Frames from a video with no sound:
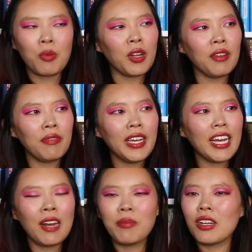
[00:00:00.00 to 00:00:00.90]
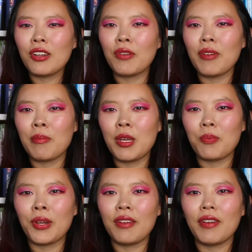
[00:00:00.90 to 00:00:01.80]
prolific. I'm not sure if I
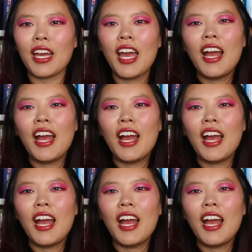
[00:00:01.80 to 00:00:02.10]
mean prolific.